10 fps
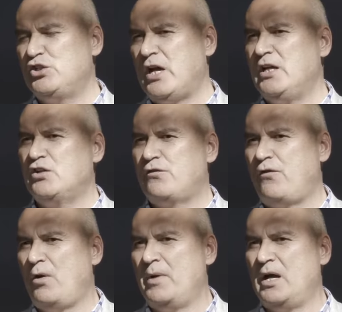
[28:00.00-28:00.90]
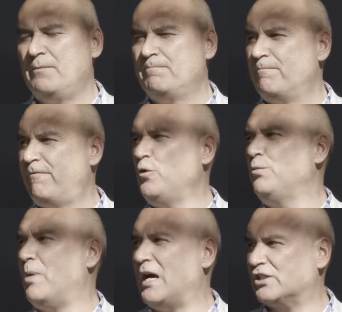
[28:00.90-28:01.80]
changed from a
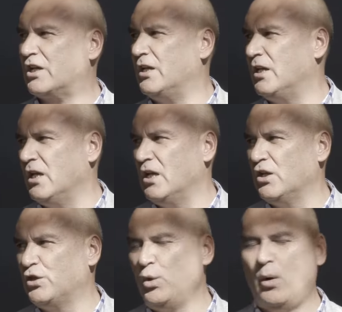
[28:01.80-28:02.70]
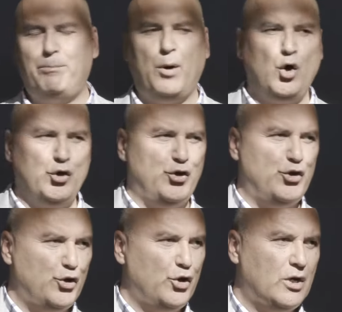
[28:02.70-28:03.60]
food basket to a
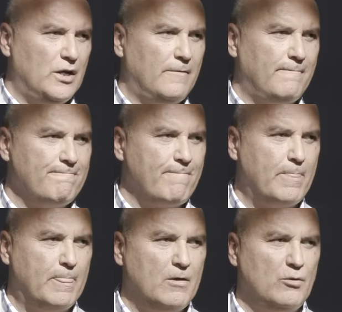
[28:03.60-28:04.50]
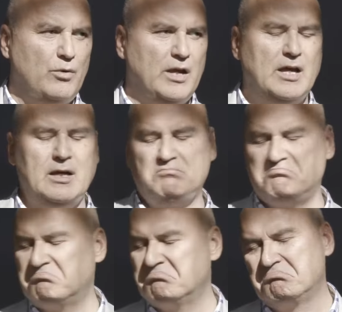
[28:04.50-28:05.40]
pond, where,
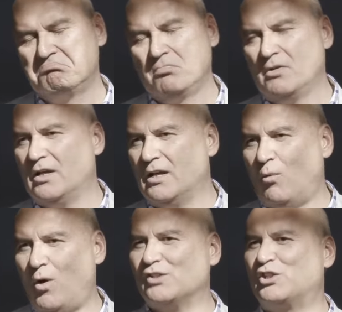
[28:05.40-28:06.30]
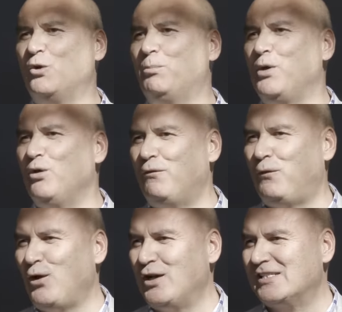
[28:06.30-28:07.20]
while still
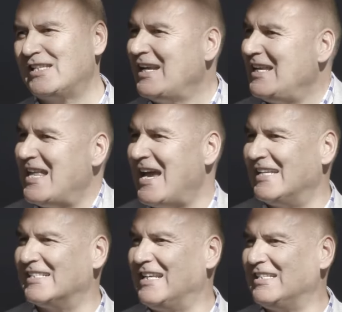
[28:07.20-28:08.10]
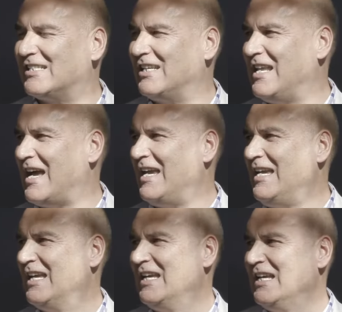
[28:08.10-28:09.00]
beautiful on a sunny day as it is today,
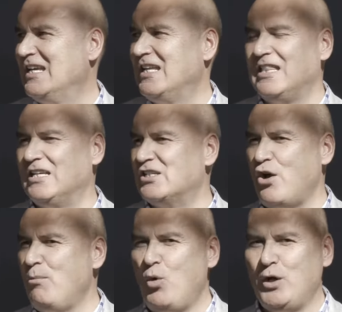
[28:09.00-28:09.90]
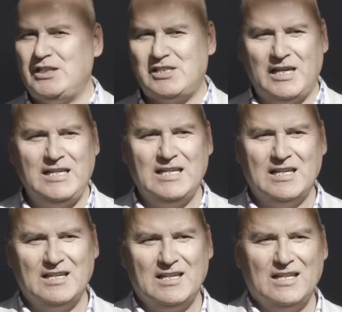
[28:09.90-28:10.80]
there's no more eating.
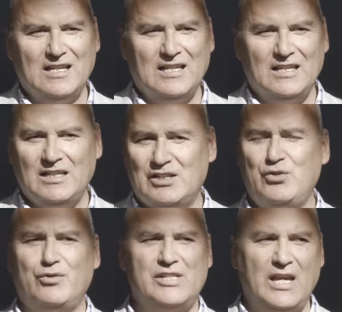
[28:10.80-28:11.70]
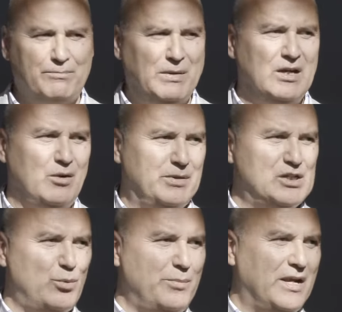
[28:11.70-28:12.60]
You sure as heck better not be
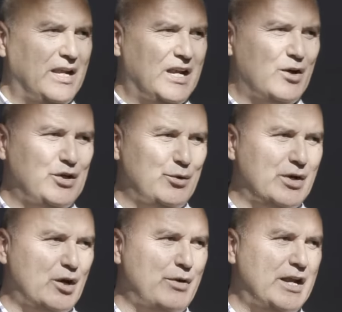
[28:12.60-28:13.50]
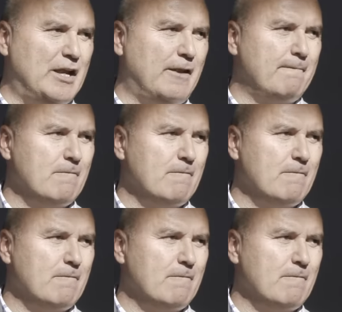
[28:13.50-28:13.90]
swimming in it or you'll regret it.